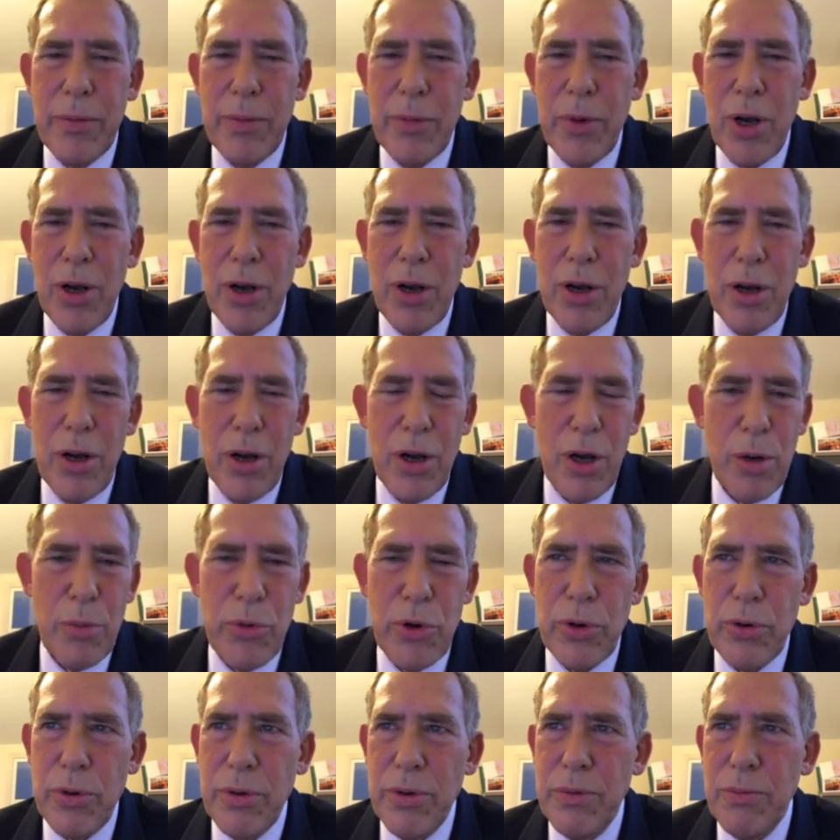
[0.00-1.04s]

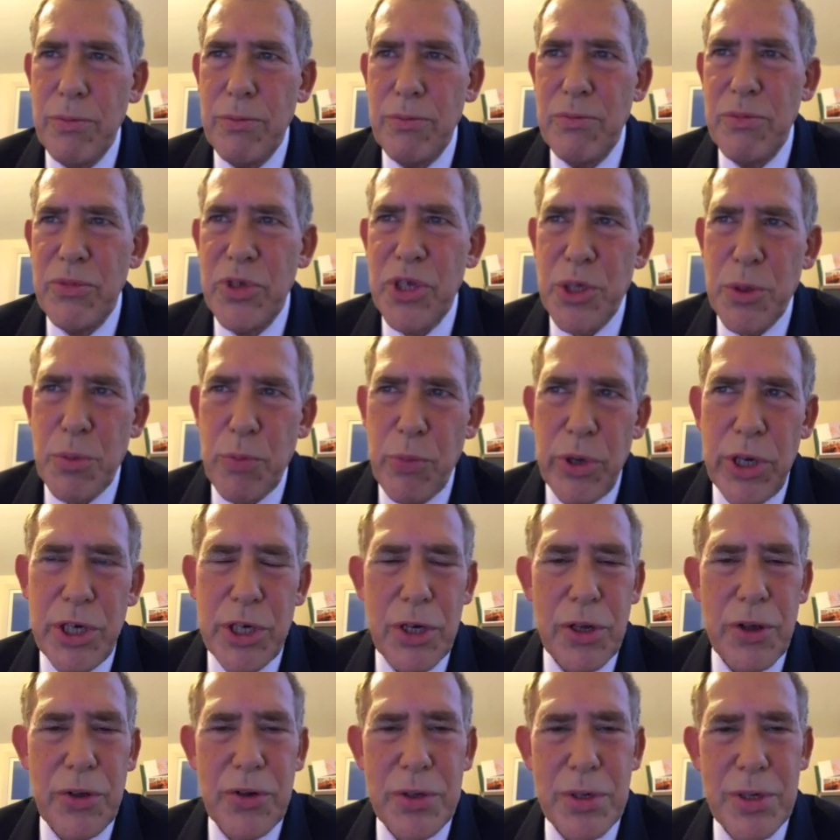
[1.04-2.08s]
Heartbroken,
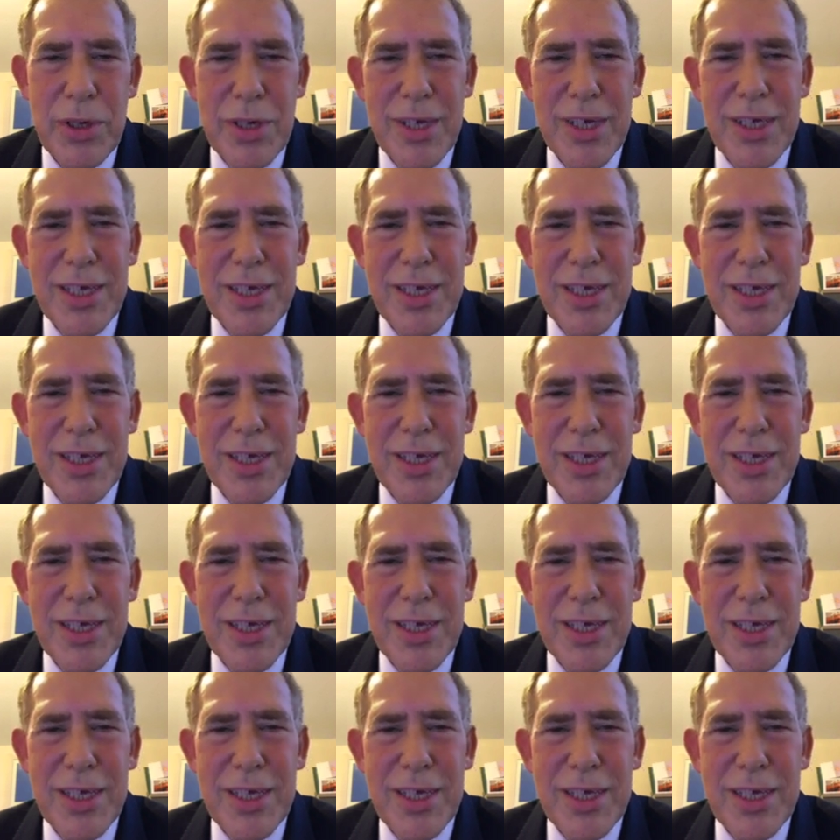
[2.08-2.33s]
speechless,